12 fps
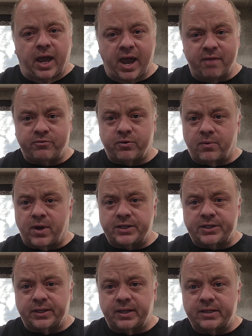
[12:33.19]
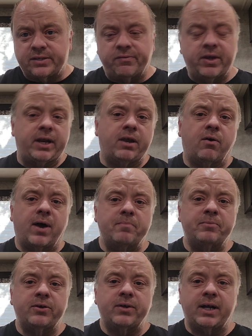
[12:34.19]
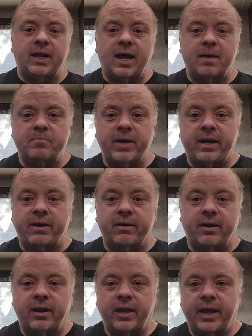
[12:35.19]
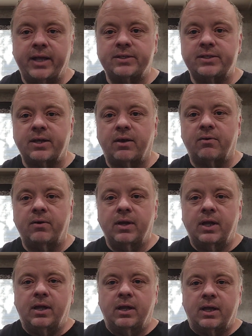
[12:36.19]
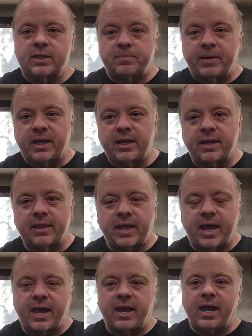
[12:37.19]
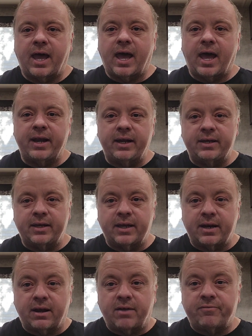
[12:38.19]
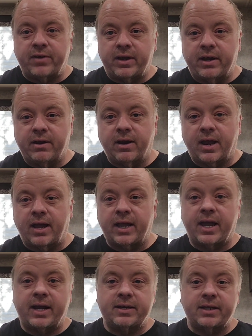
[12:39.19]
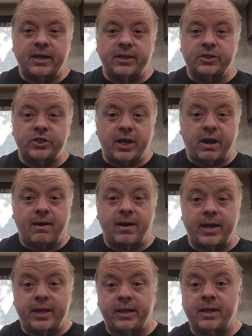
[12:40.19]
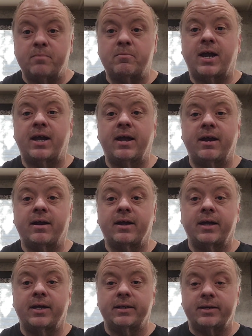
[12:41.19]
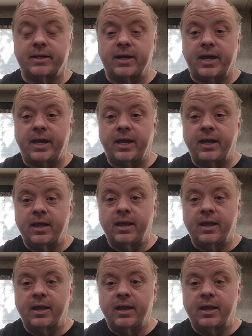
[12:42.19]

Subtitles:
after watching this video, I'm doing a lot better. And so, speaking of that, I need to get off of here. I got to take a shower and get my hair cut today.